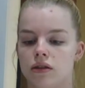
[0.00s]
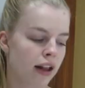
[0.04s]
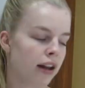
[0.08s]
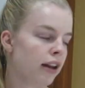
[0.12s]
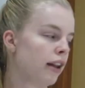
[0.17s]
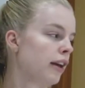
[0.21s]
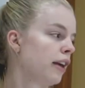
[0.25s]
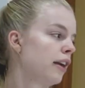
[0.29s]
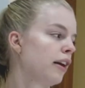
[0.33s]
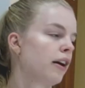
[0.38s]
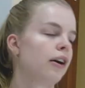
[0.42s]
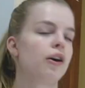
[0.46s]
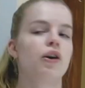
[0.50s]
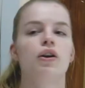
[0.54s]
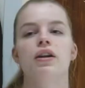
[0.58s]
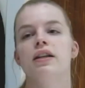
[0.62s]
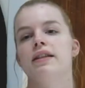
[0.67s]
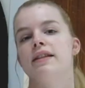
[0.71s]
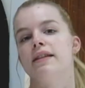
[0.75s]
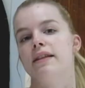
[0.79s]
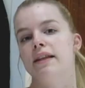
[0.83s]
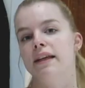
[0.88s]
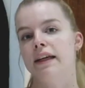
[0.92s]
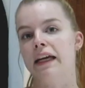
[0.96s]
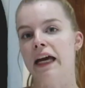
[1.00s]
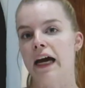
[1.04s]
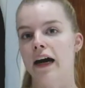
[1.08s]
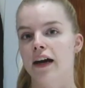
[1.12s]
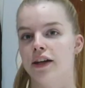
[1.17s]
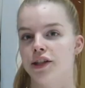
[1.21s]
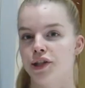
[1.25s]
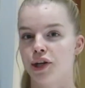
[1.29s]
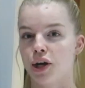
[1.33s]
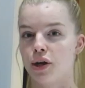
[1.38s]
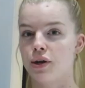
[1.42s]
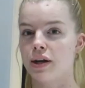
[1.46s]
Like, honestly, I
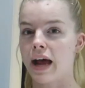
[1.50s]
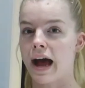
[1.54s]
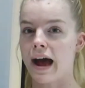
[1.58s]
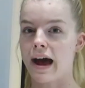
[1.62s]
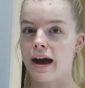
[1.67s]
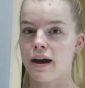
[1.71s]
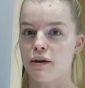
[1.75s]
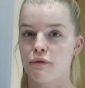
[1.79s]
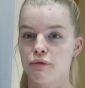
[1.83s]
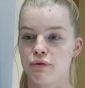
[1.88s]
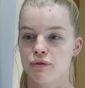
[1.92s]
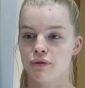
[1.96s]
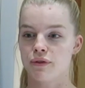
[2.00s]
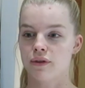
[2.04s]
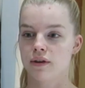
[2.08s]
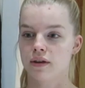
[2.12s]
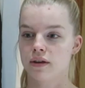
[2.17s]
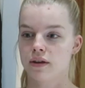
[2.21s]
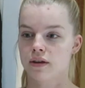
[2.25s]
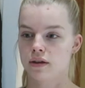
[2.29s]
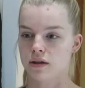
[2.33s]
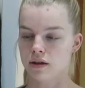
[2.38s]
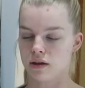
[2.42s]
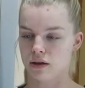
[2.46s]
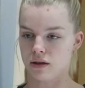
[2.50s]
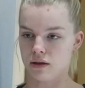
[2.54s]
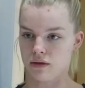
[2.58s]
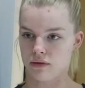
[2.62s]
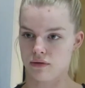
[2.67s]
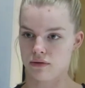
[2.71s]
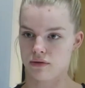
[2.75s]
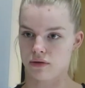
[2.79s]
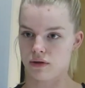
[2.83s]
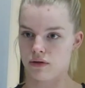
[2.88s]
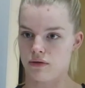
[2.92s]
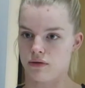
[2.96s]
don't have, oh,
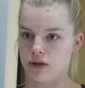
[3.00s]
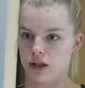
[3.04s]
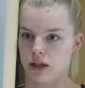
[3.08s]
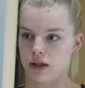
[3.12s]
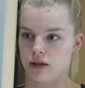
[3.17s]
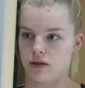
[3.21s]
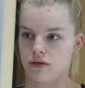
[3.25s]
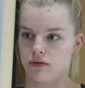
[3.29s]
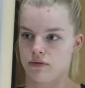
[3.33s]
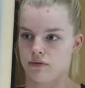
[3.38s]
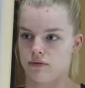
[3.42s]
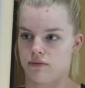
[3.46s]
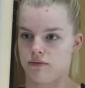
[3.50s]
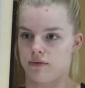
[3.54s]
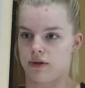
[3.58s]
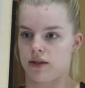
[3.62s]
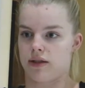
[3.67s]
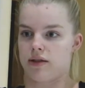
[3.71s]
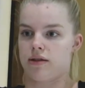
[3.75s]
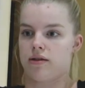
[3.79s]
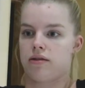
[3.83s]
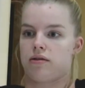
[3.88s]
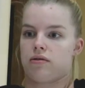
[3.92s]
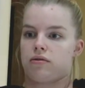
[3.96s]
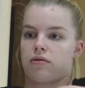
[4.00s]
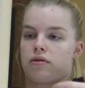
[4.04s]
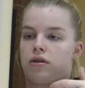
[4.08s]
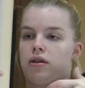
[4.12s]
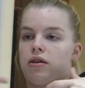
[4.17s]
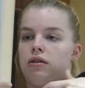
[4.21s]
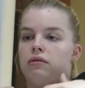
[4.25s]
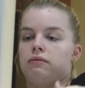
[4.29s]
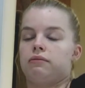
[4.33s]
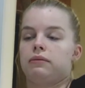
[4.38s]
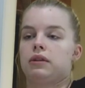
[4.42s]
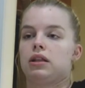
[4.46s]
oh dear, this is not
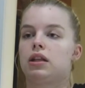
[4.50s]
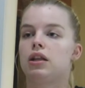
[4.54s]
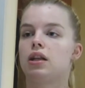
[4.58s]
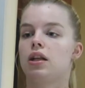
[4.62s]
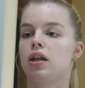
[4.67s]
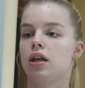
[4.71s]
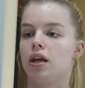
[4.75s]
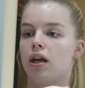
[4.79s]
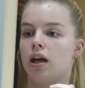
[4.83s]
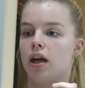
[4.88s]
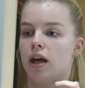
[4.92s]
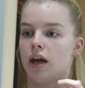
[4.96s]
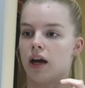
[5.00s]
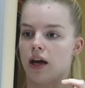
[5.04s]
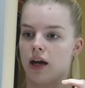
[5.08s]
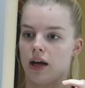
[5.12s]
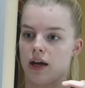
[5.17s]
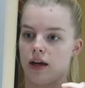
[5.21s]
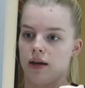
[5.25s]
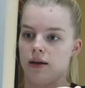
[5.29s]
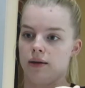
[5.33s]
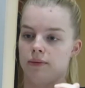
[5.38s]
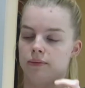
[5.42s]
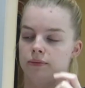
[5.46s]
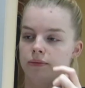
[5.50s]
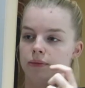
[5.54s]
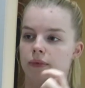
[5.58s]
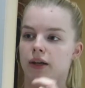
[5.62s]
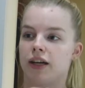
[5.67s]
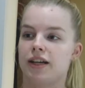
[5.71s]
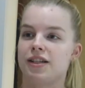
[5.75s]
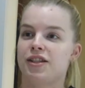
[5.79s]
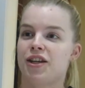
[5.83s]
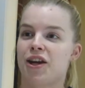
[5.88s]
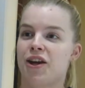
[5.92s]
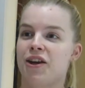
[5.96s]
cute. Um,
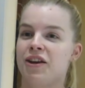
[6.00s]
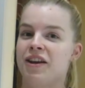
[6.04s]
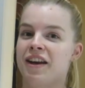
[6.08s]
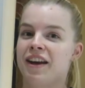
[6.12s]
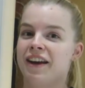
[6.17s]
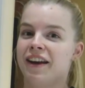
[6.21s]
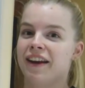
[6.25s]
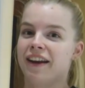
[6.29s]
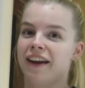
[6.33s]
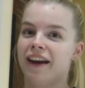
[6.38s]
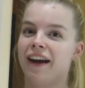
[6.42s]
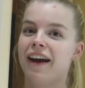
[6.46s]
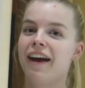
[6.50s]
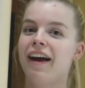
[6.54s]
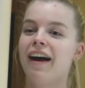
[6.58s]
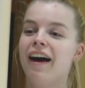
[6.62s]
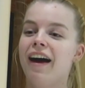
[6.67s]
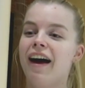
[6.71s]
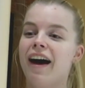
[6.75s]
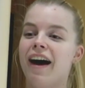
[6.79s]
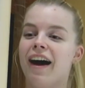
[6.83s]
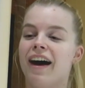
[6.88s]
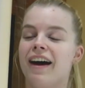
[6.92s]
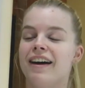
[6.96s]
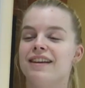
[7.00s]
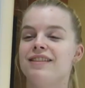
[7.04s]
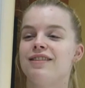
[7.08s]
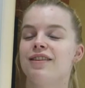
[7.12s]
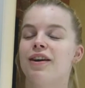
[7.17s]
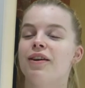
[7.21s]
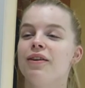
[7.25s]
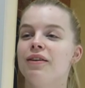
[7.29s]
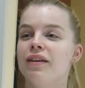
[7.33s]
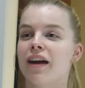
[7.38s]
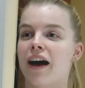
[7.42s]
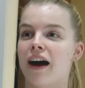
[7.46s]
I don't, I
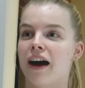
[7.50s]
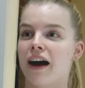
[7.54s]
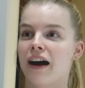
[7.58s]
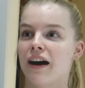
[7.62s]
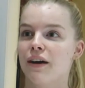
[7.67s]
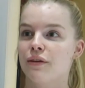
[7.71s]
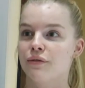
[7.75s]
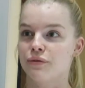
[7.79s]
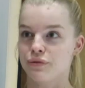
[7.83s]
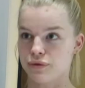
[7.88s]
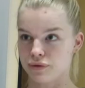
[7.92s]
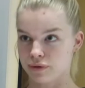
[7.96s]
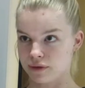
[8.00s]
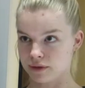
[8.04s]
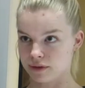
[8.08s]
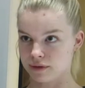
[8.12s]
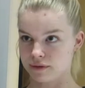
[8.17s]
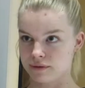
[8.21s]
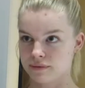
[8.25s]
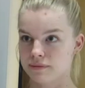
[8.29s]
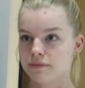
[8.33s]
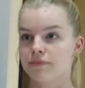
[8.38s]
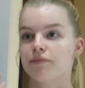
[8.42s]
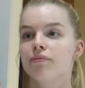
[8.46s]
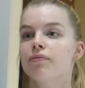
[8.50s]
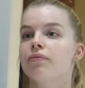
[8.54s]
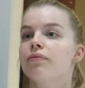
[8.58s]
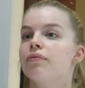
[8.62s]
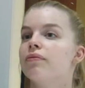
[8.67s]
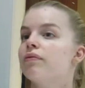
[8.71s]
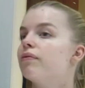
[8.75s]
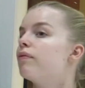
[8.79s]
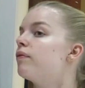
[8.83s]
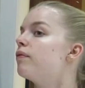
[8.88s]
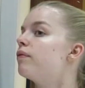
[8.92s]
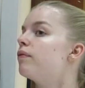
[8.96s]
don't have
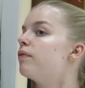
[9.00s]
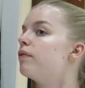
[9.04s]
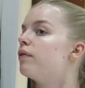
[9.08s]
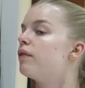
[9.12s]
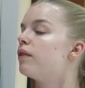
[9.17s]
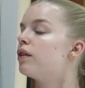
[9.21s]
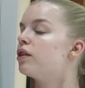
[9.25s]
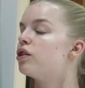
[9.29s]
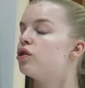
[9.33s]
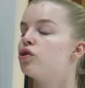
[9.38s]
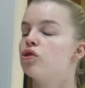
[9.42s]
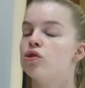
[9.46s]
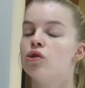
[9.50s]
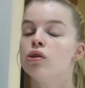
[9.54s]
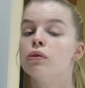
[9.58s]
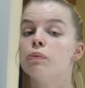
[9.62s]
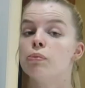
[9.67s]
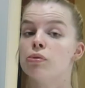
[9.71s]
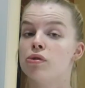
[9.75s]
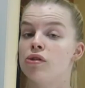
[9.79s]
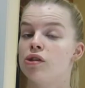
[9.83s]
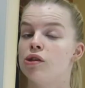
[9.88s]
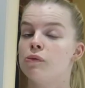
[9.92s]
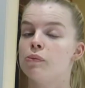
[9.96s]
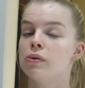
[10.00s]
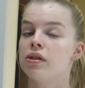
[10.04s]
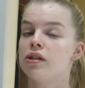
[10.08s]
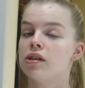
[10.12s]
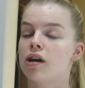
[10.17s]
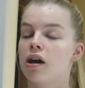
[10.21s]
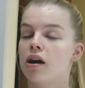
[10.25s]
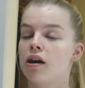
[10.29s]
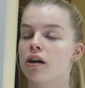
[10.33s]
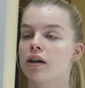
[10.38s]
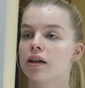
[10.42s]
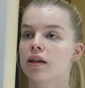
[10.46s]
super, super
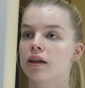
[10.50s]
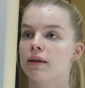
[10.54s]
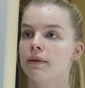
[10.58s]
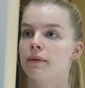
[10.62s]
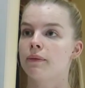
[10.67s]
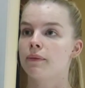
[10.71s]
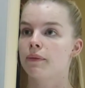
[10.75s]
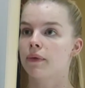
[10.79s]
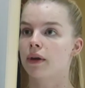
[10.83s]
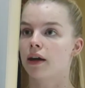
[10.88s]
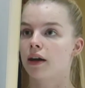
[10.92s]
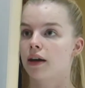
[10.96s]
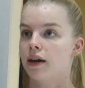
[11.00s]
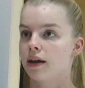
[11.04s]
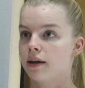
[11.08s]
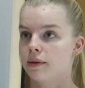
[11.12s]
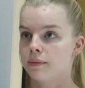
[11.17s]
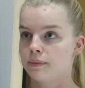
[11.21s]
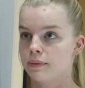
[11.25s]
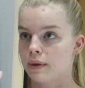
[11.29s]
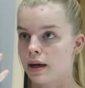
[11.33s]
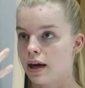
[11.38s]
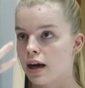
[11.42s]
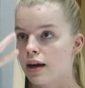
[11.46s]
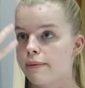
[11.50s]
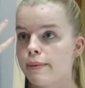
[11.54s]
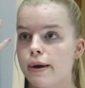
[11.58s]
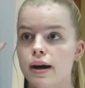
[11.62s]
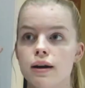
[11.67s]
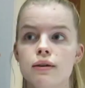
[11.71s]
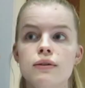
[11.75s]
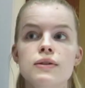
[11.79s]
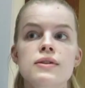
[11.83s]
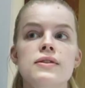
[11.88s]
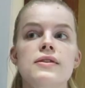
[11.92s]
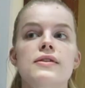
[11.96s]
dark Um,
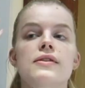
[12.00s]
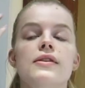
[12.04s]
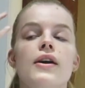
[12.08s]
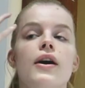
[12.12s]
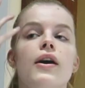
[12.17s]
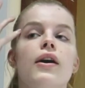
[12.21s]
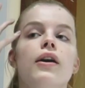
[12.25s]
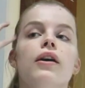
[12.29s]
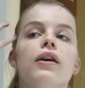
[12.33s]
eyebrows, so,